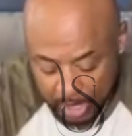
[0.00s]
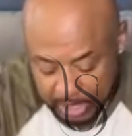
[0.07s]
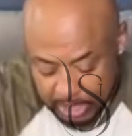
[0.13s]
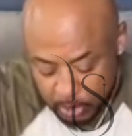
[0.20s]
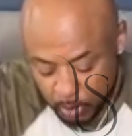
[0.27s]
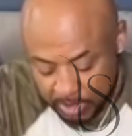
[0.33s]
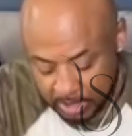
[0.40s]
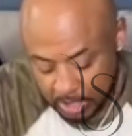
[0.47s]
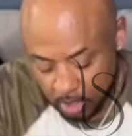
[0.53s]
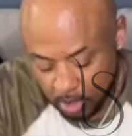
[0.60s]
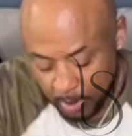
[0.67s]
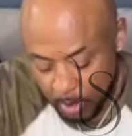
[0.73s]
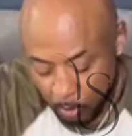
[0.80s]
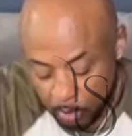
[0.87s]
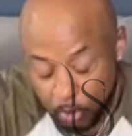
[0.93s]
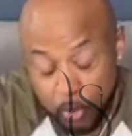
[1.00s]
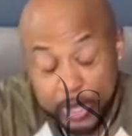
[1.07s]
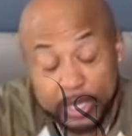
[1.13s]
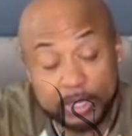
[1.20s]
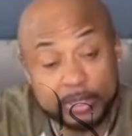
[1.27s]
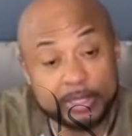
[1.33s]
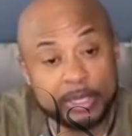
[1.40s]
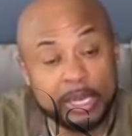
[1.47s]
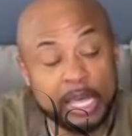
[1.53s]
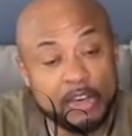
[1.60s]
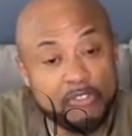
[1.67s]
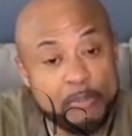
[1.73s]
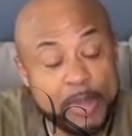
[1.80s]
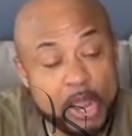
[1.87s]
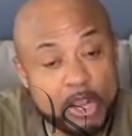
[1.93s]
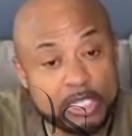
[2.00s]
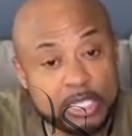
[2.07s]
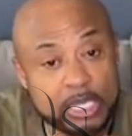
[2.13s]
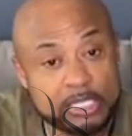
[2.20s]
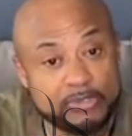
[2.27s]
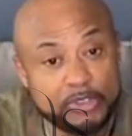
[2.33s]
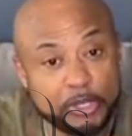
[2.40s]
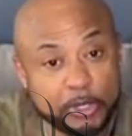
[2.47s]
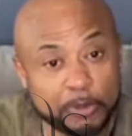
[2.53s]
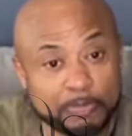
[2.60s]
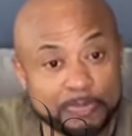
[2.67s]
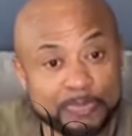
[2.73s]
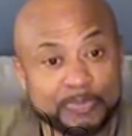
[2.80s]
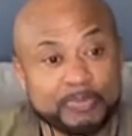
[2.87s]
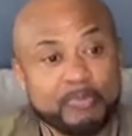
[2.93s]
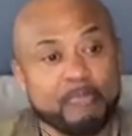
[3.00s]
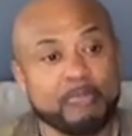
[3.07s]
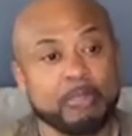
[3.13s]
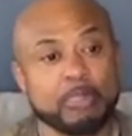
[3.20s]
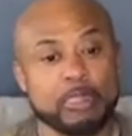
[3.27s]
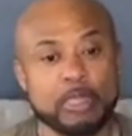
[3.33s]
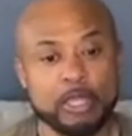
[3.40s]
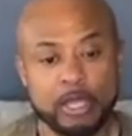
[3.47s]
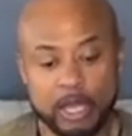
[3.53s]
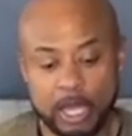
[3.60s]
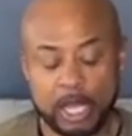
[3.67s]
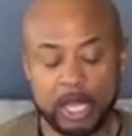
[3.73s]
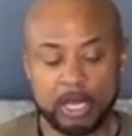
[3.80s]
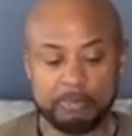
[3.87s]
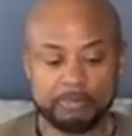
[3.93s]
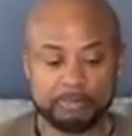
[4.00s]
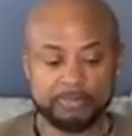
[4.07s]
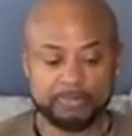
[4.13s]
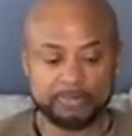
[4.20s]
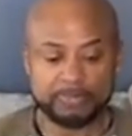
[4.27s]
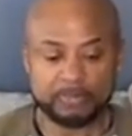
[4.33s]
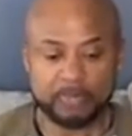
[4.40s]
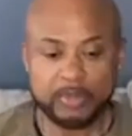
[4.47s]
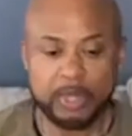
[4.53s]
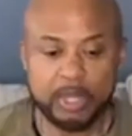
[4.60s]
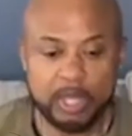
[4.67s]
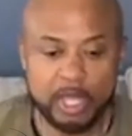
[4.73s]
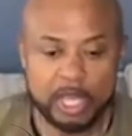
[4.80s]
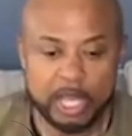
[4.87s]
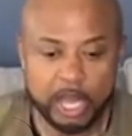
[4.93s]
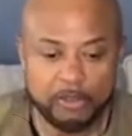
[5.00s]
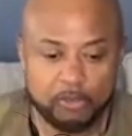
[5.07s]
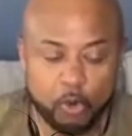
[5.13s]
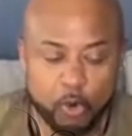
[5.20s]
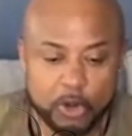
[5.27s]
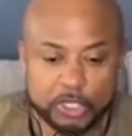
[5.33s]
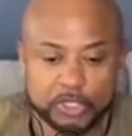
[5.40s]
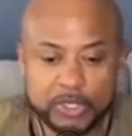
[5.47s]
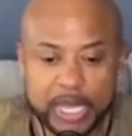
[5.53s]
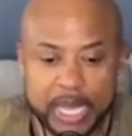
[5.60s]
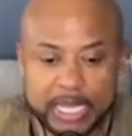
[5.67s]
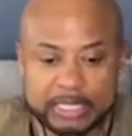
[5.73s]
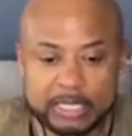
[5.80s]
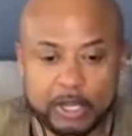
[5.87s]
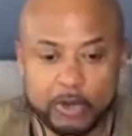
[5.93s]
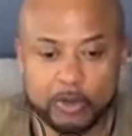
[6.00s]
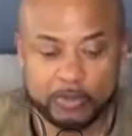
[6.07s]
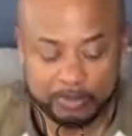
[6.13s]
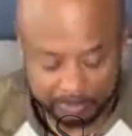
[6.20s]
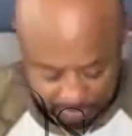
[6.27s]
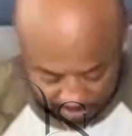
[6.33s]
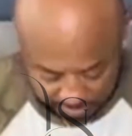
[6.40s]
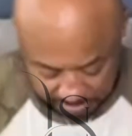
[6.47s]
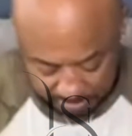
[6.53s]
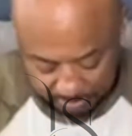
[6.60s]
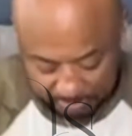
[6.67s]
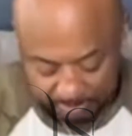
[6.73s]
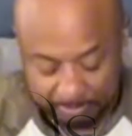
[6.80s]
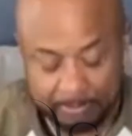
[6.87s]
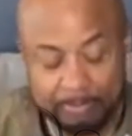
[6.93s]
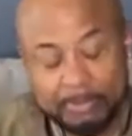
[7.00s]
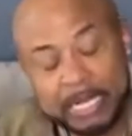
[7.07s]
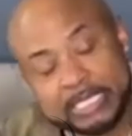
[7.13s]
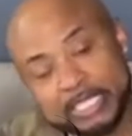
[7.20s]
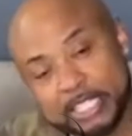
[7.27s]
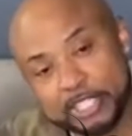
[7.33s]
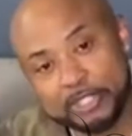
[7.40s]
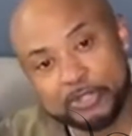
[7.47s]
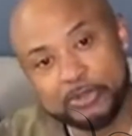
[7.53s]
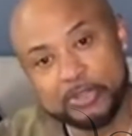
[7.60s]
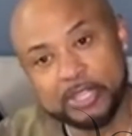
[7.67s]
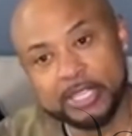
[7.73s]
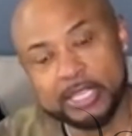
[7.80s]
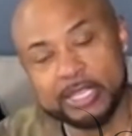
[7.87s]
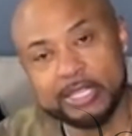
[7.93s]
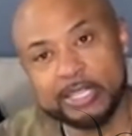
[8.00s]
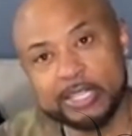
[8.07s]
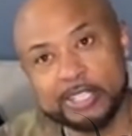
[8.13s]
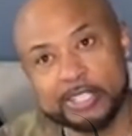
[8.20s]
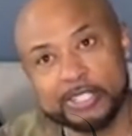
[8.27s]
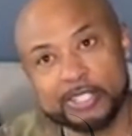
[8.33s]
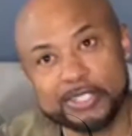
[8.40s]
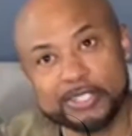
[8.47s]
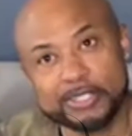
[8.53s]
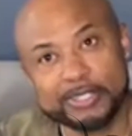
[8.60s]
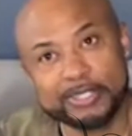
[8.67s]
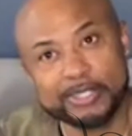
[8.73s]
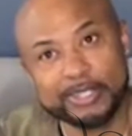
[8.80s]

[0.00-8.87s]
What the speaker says: what I just want to talk about real quick, Love and Marriage Huntsville. Of course, you guys know my sister is